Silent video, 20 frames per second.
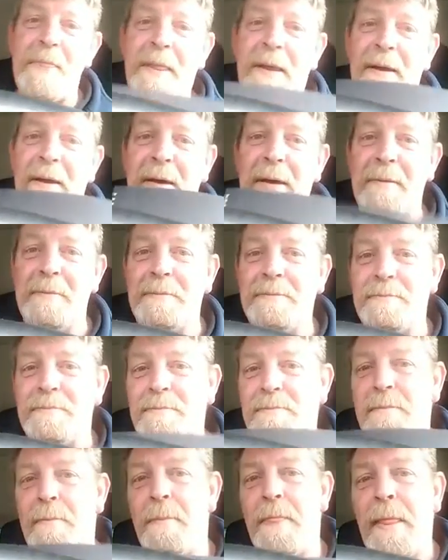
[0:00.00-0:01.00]

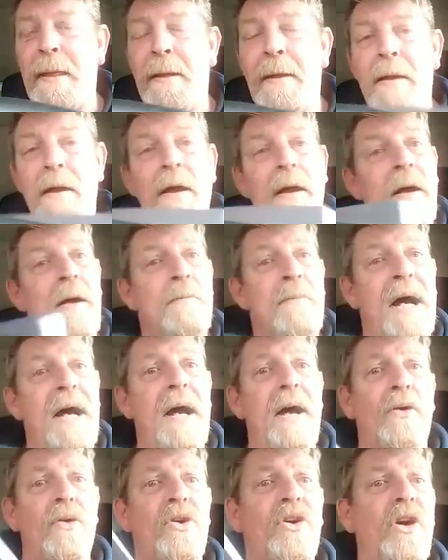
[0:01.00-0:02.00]

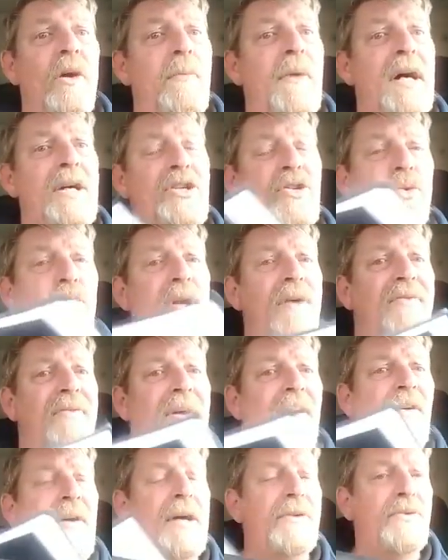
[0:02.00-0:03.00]
But look up that story
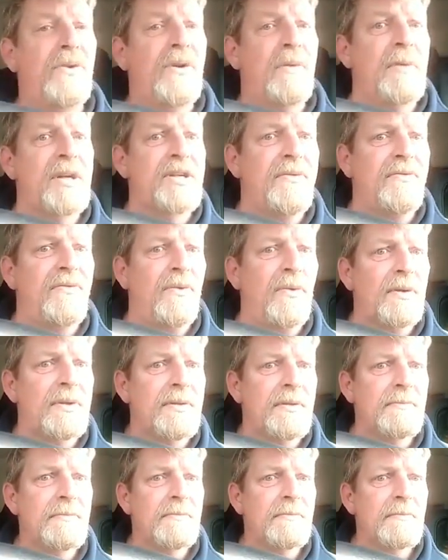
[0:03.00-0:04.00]
for the Electoral Commission,
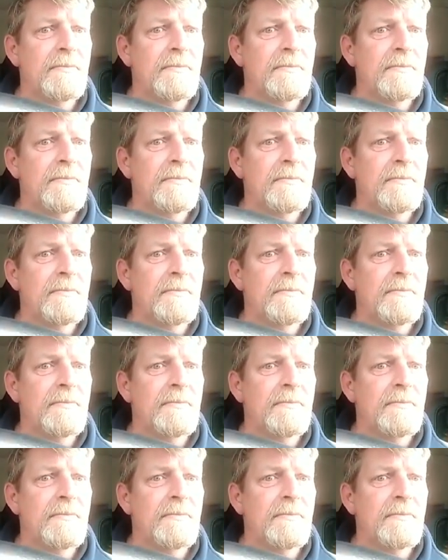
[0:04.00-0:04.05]
folks.